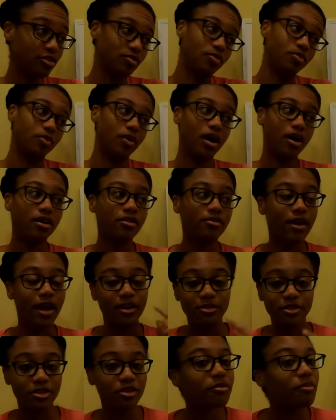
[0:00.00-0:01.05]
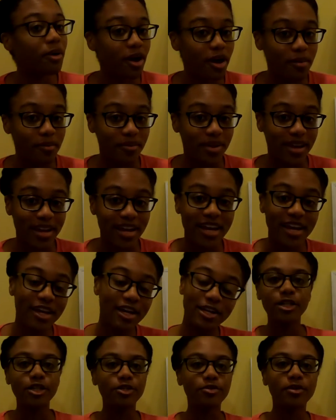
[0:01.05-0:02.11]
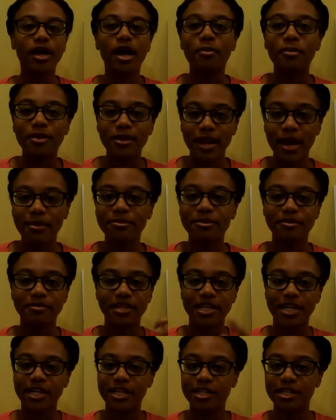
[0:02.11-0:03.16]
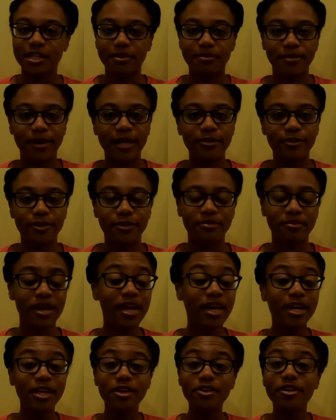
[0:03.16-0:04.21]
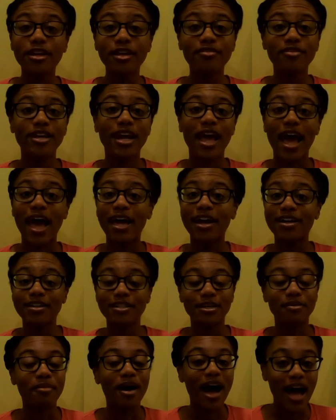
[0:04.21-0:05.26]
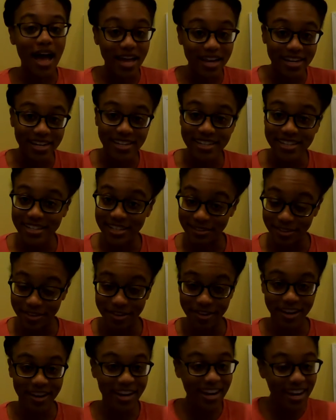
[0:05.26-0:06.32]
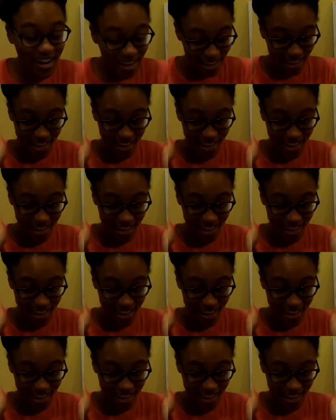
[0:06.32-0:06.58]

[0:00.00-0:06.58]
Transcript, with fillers: you can just walk around your apartment, do a couple laps from the kitchen to the bedroom. You could even add in some high knees if you're